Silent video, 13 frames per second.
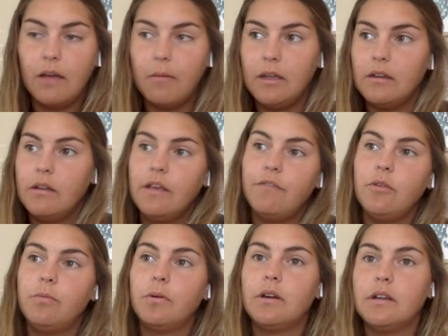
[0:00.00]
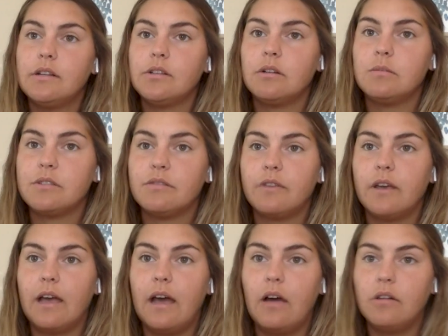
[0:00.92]
I mean, if you put it in terms of
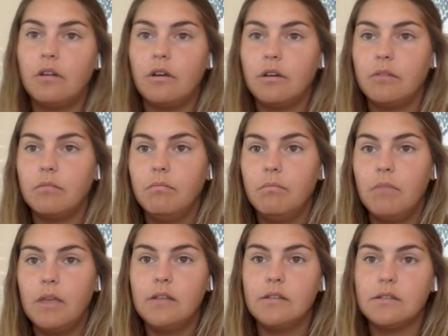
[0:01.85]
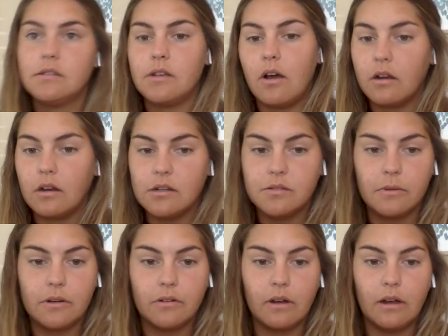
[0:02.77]
like how long men's soccer has
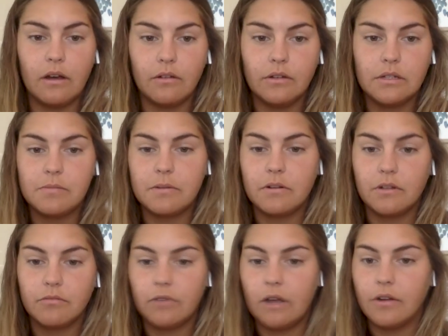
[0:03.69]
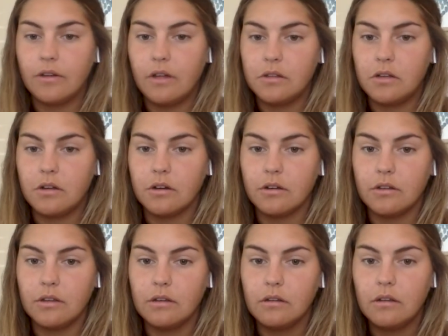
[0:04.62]
been around, it's been around a lot longer
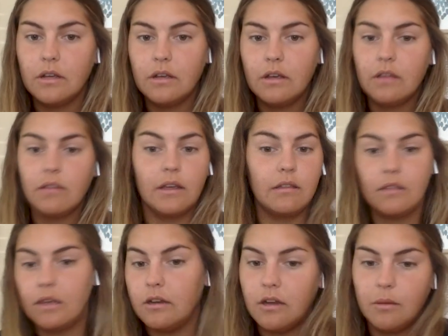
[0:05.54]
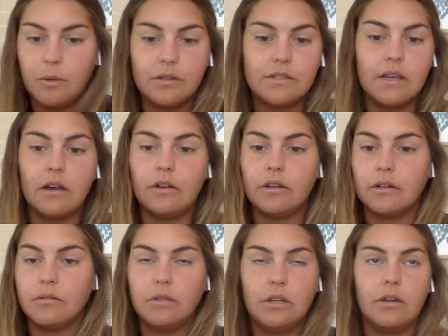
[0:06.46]
than like the NWSL
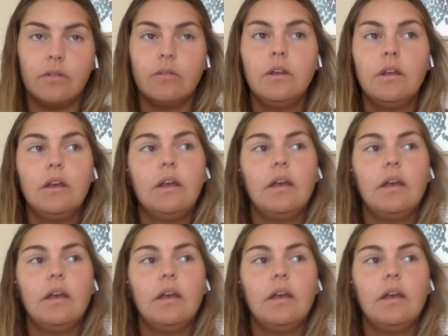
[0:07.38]
or you know,